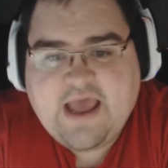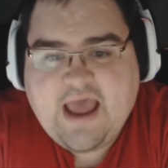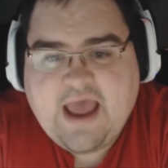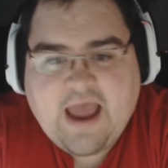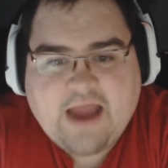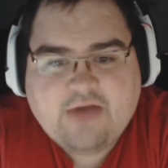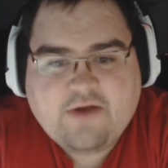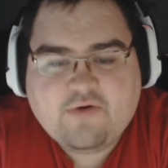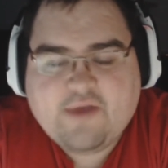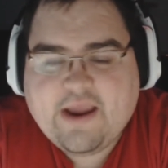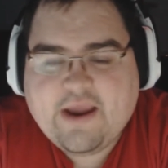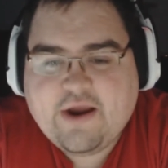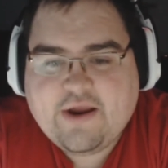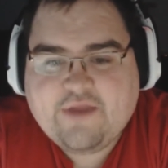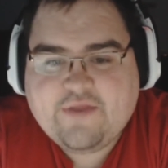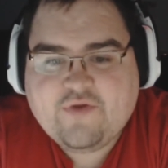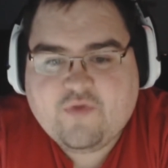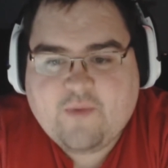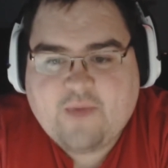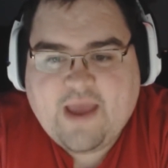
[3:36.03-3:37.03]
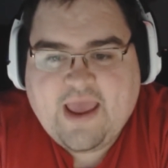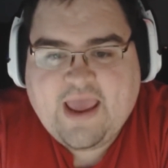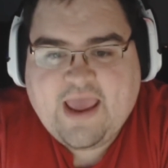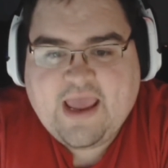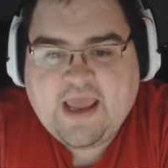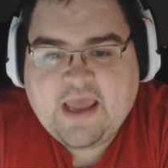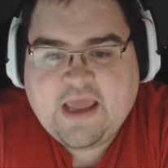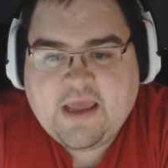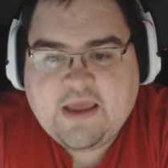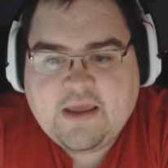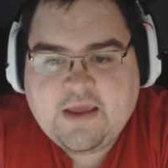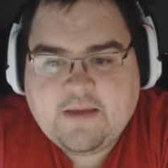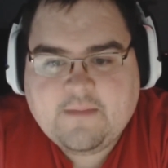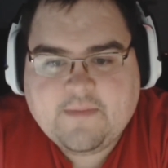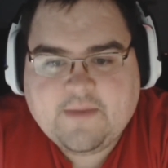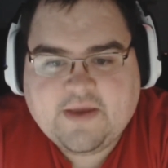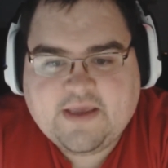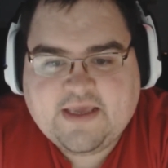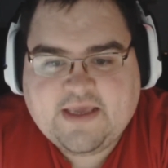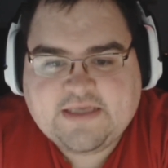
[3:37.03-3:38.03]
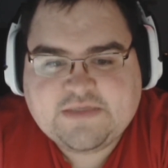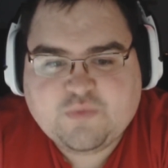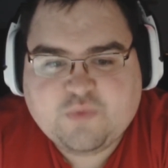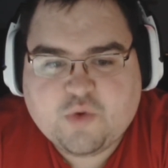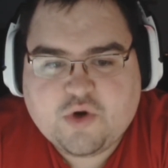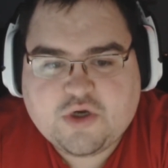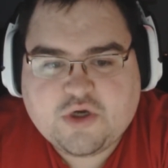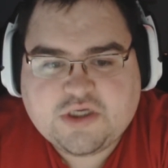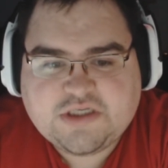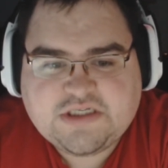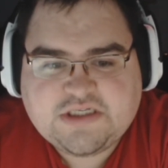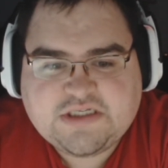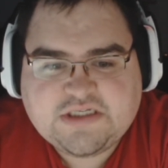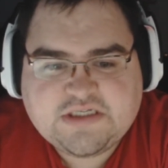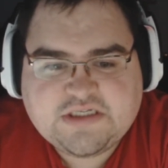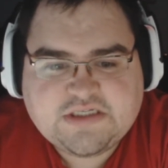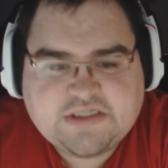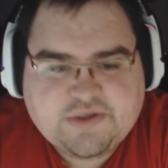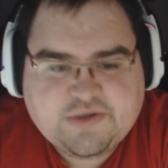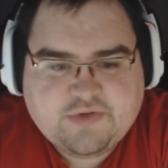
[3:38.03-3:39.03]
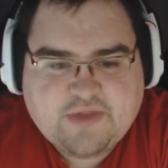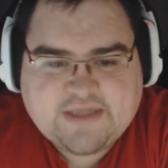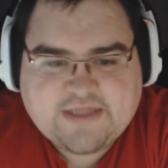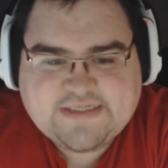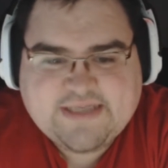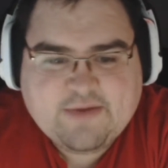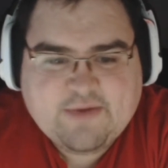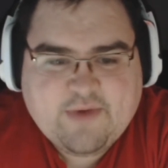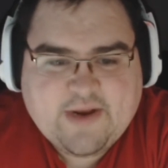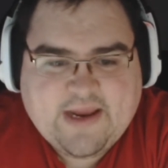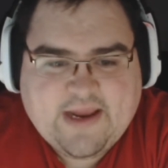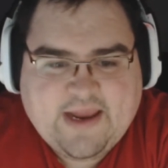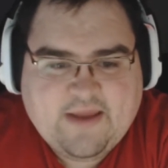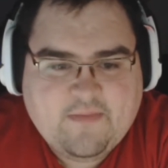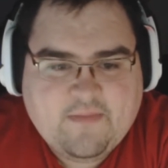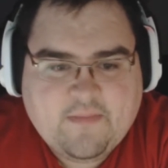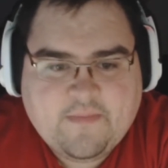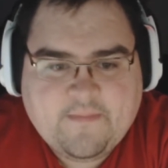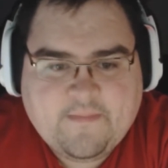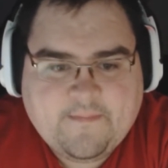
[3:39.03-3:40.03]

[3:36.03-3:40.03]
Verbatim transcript: I don't care either way, but he's worse. So let's get rid of him.